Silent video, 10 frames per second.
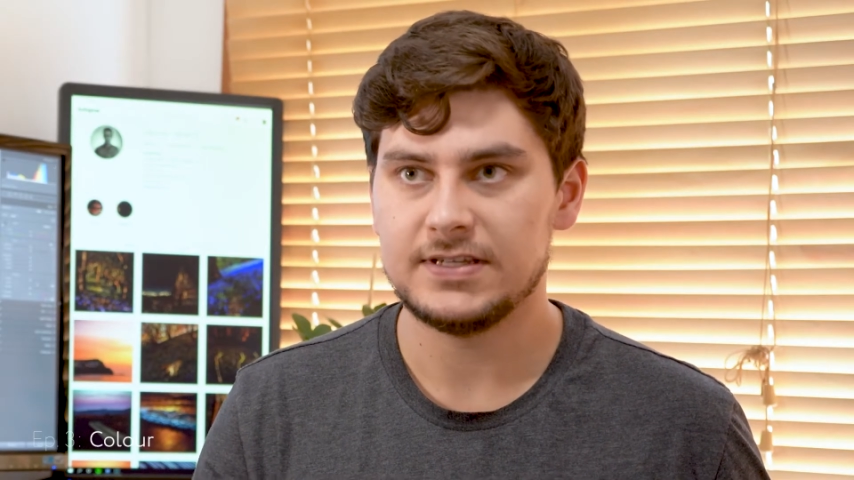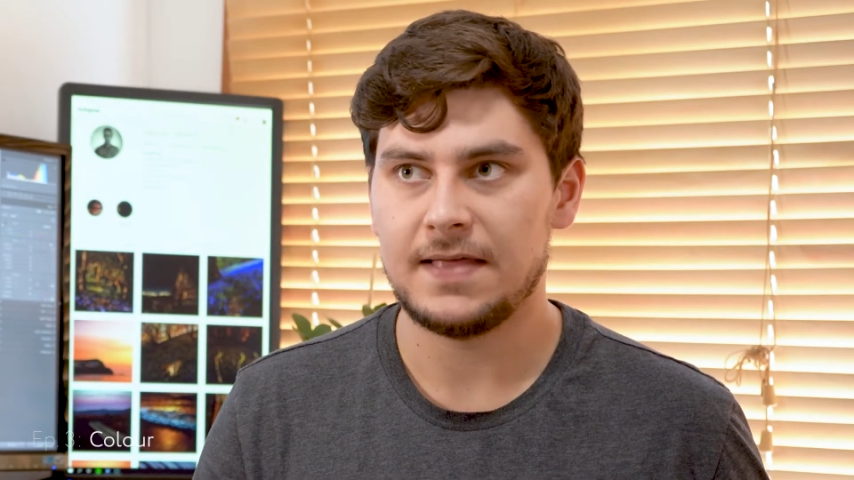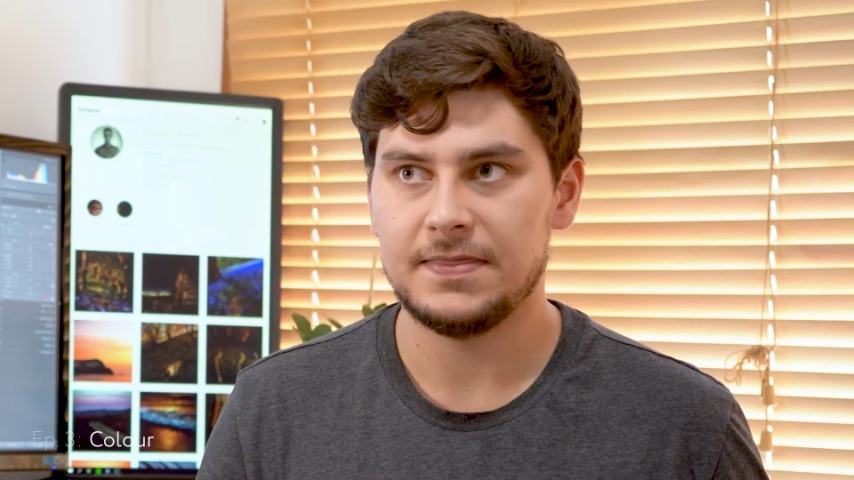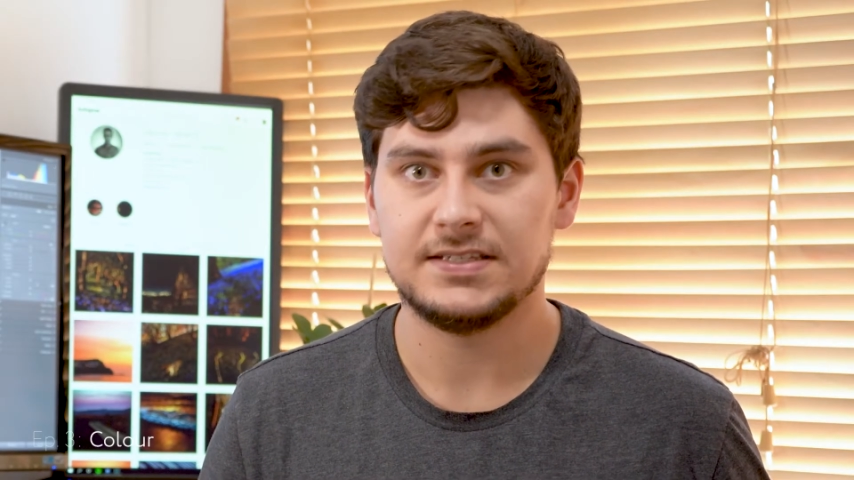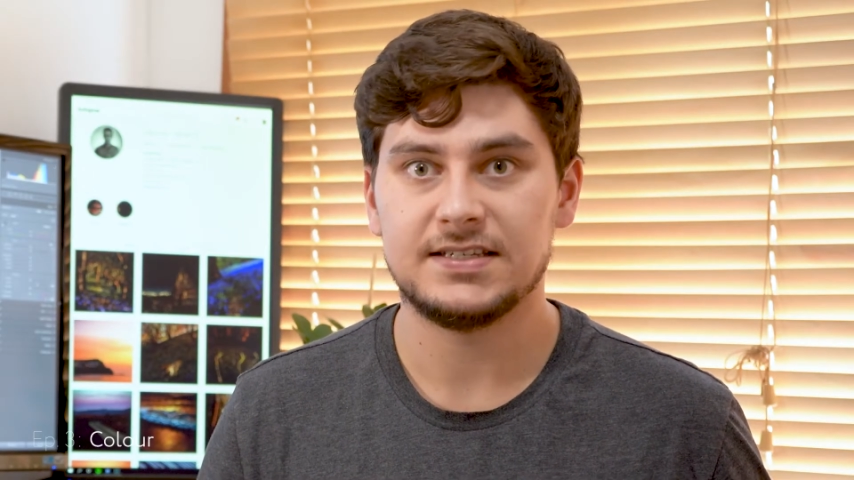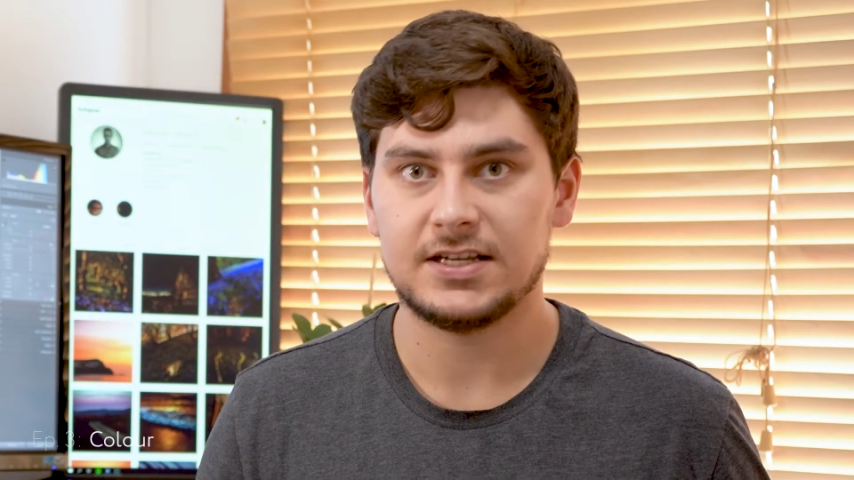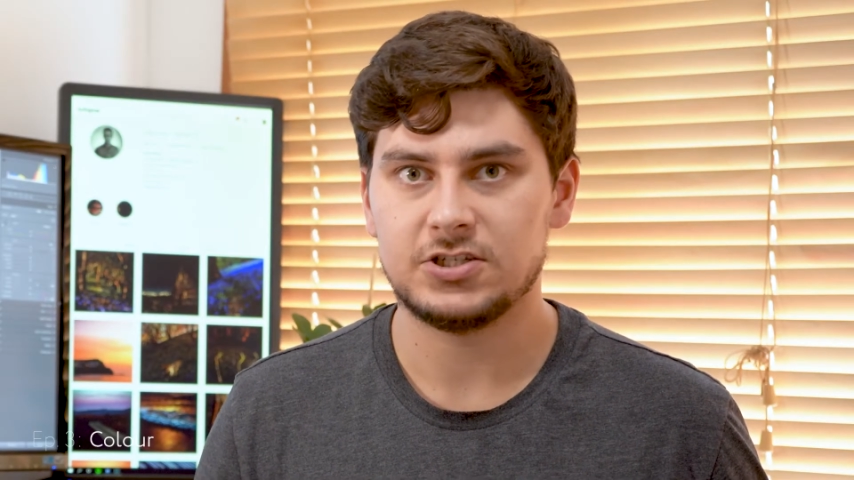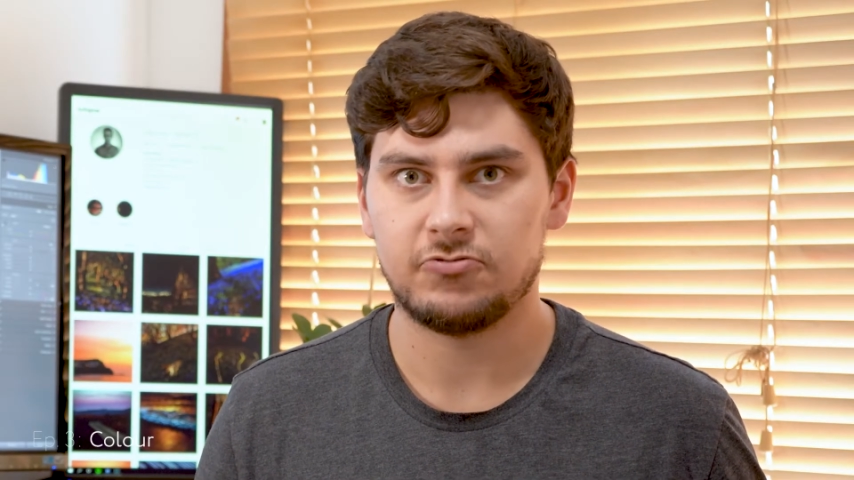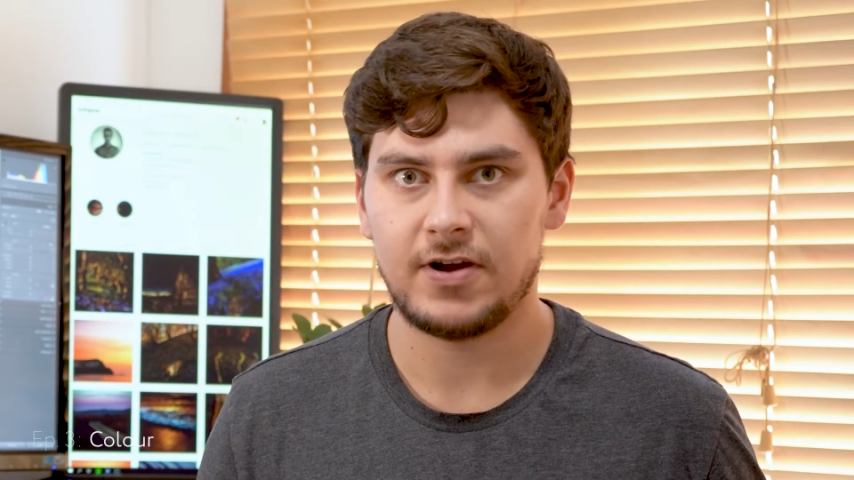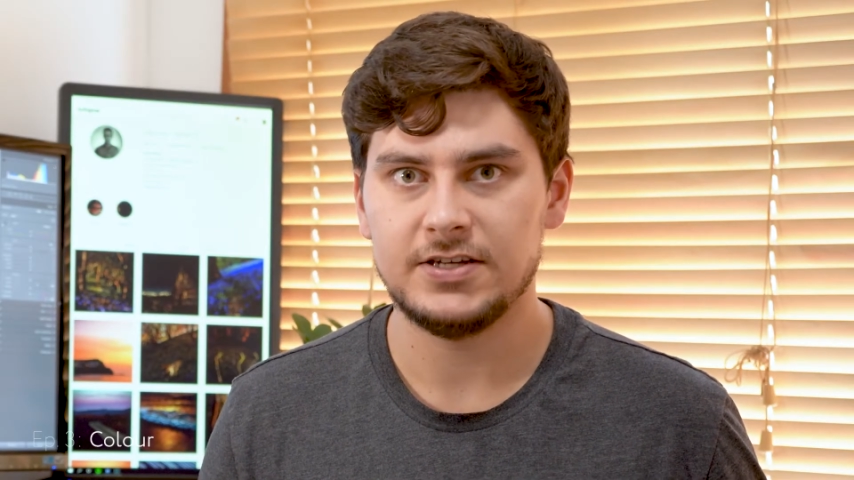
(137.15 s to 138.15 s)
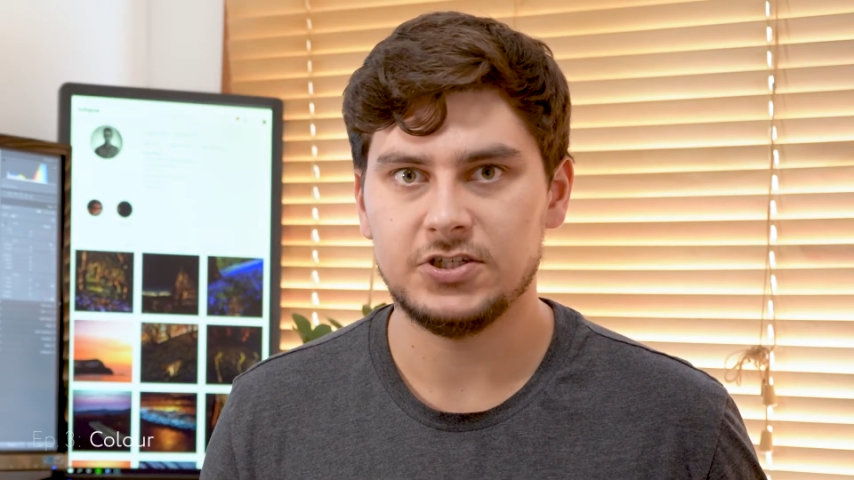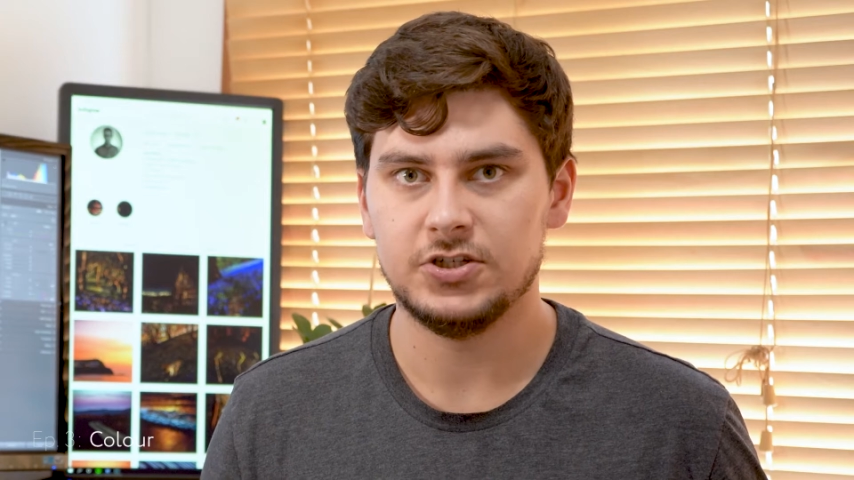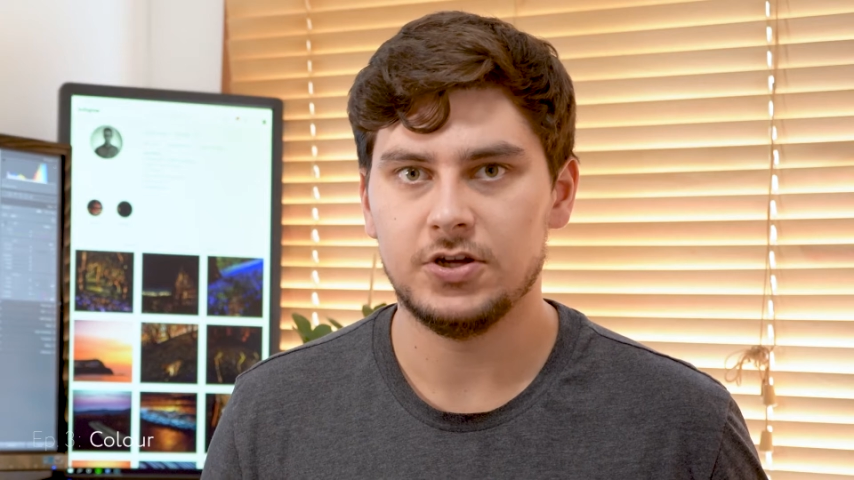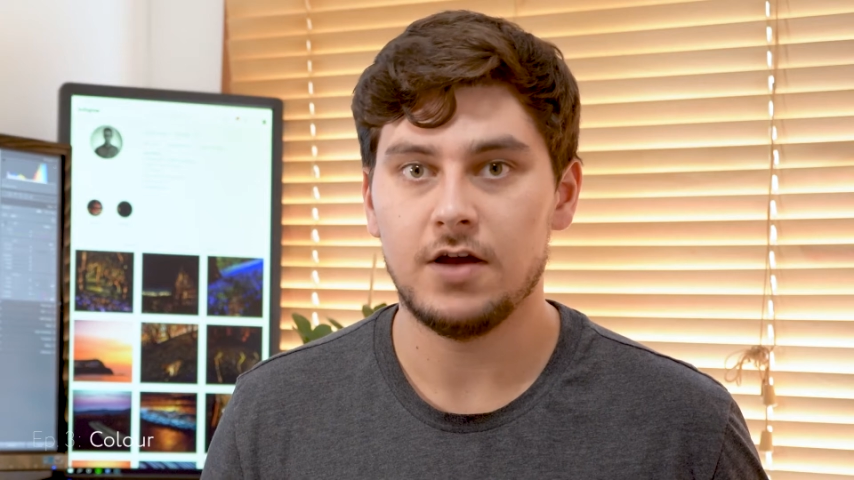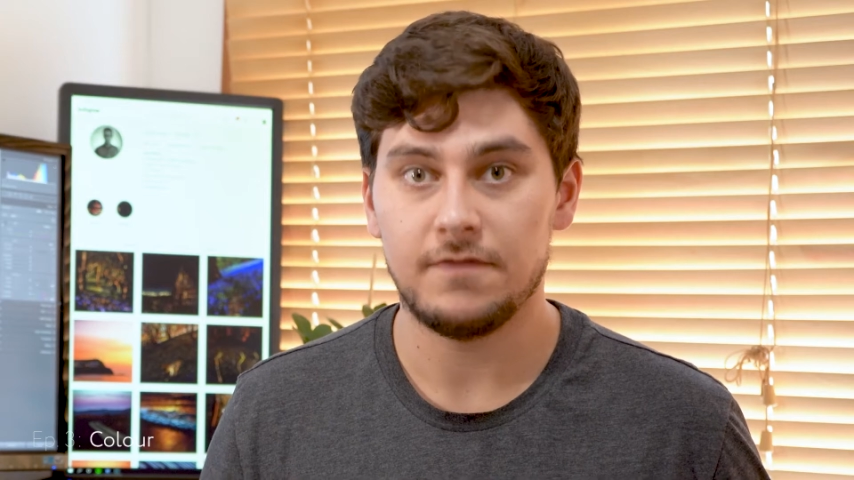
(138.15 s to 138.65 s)
and the
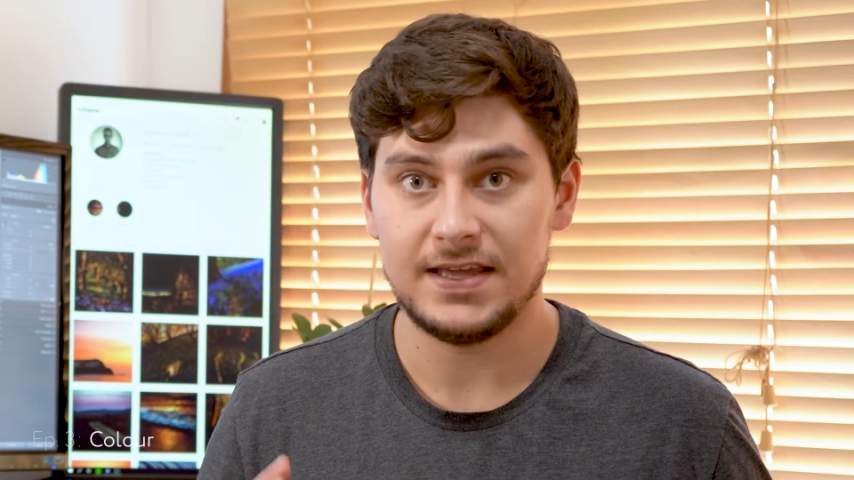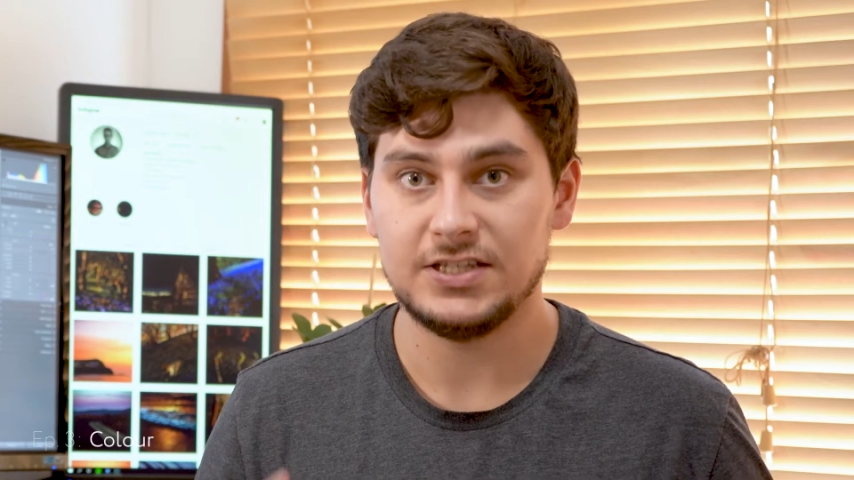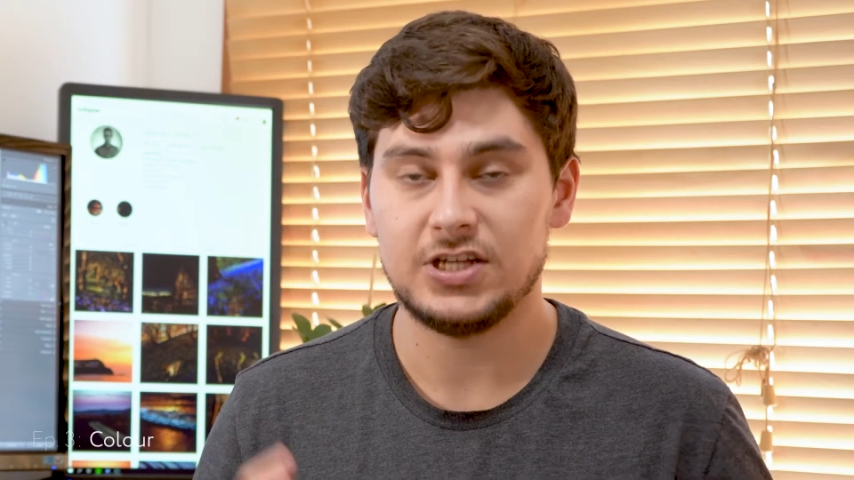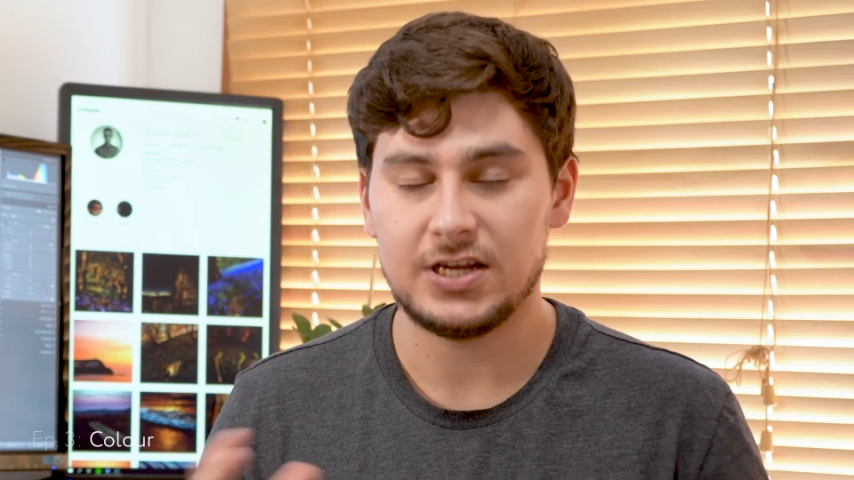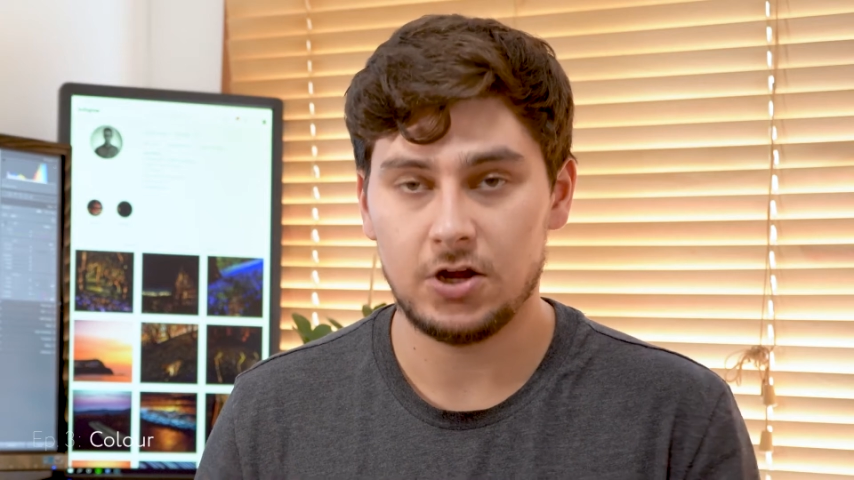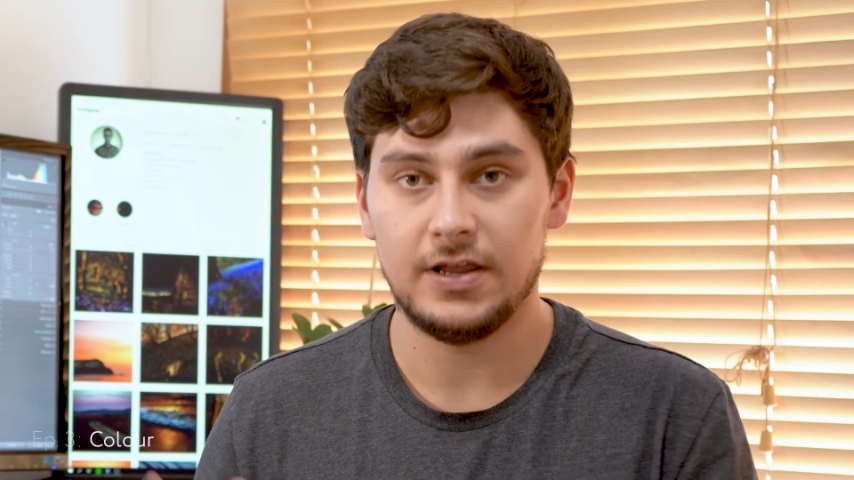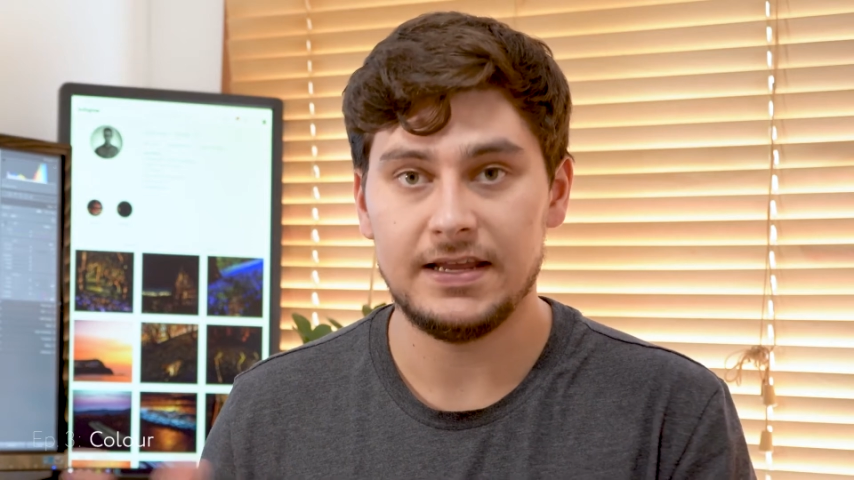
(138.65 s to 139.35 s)
saturation of each color